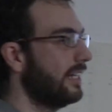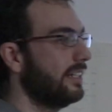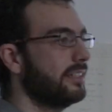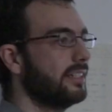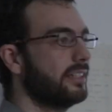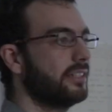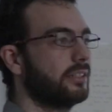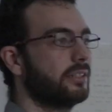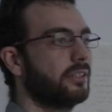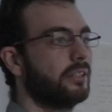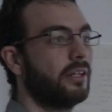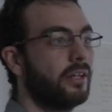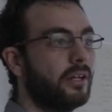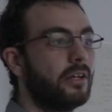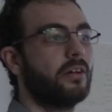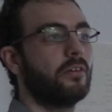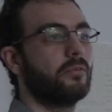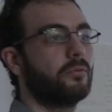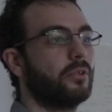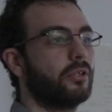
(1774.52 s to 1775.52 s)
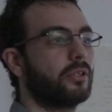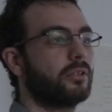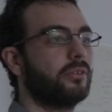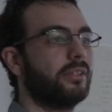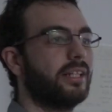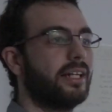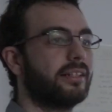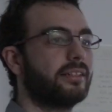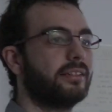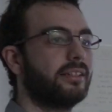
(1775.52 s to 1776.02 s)
intelligence for
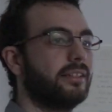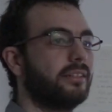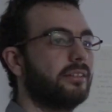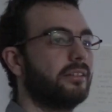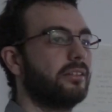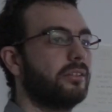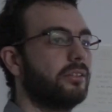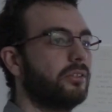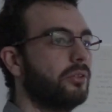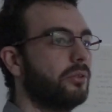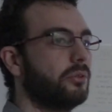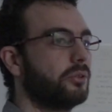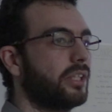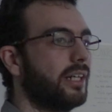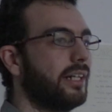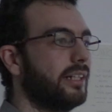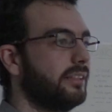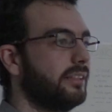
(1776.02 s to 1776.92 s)
collecting those